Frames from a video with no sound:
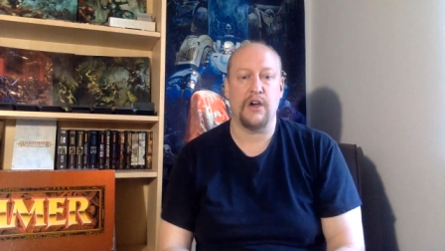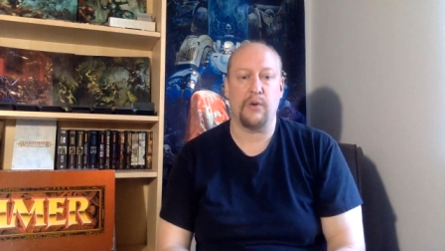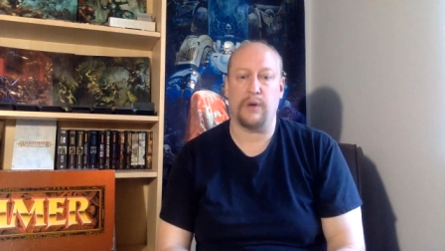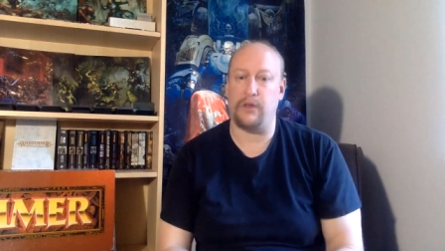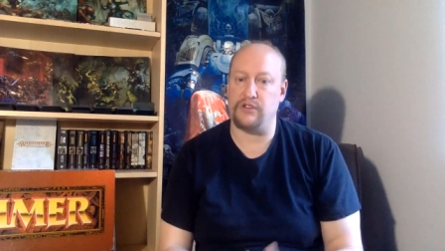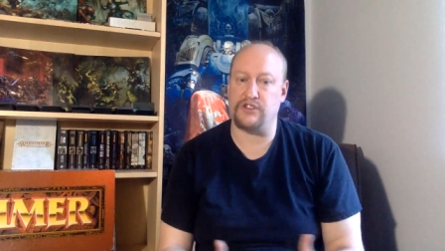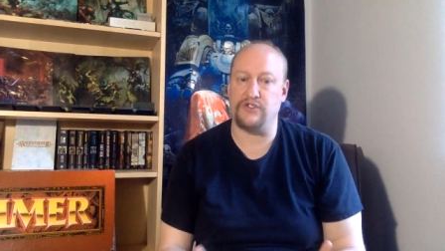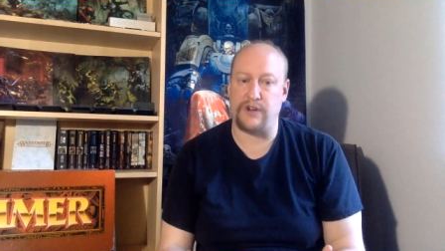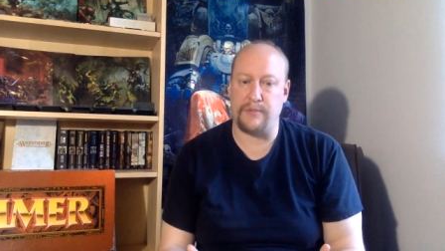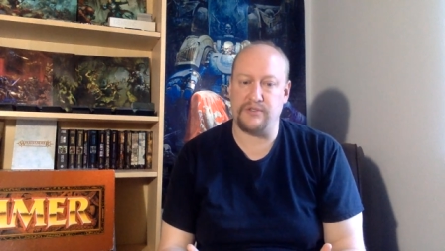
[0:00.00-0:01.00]
One of those
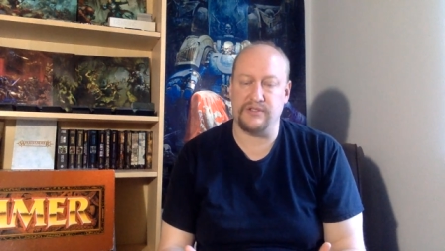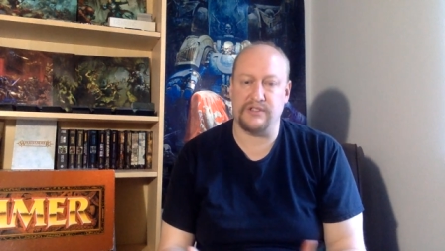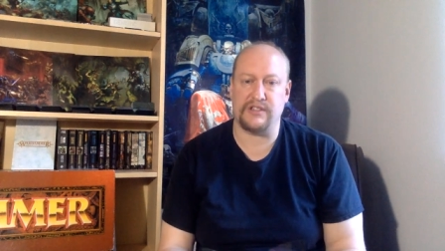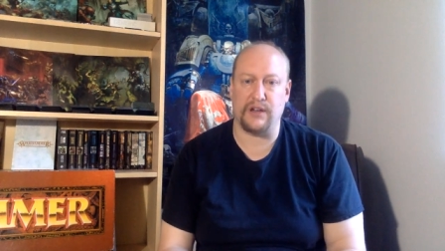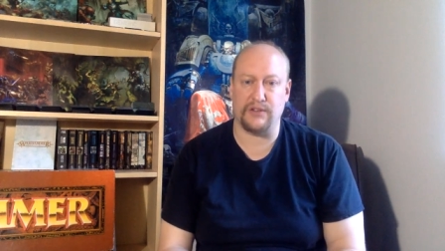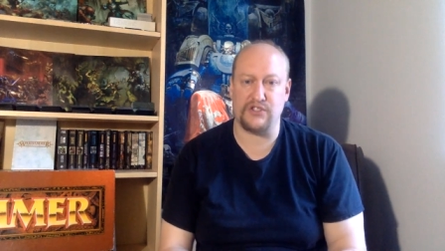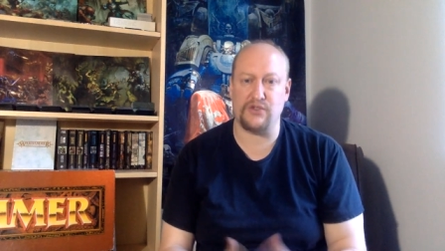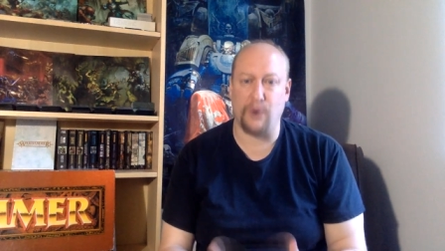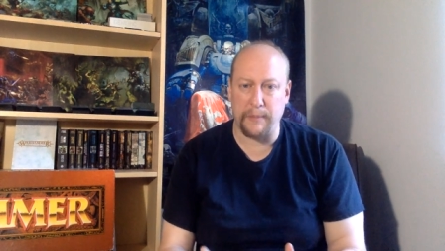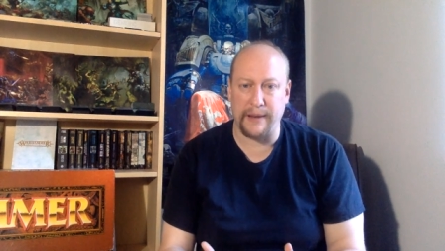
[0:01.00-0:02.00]
contraptions is called a
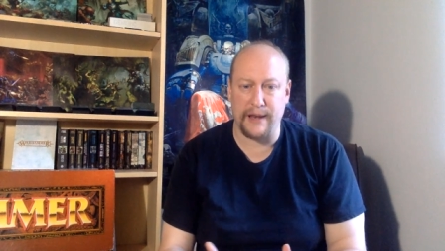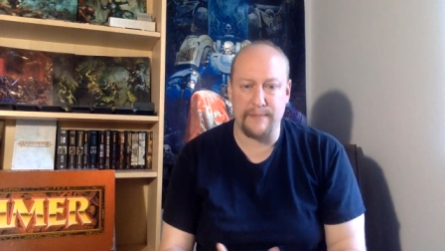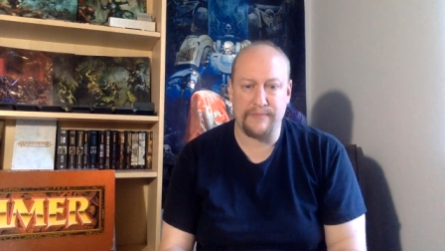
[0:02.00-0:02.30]
scorpion.